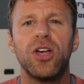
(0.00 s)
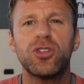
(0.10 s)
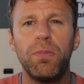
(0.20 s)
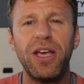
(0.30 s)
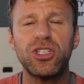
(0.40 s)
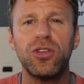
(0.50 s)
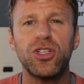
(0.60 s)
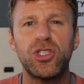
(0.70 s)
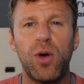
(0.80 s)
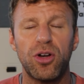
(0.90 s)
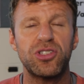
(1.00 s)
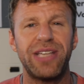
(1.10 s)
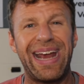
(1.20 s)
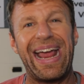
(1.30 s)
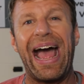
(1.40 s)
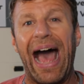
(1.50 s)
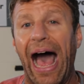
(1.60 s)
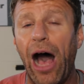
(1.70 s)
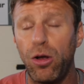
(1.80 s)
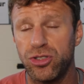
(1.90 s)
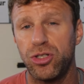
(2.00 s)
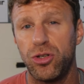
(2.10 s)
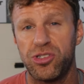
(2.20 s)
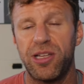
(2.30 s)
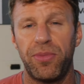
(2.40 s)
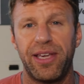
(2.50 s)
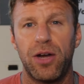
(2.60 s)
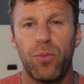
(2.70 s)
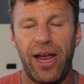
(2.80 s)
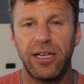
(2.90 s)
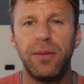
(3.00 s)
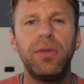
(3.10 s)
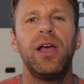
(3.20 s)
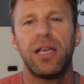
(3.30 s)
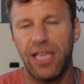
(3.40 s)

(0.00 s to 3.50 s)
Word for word: So make sure that you understand how to do something at random,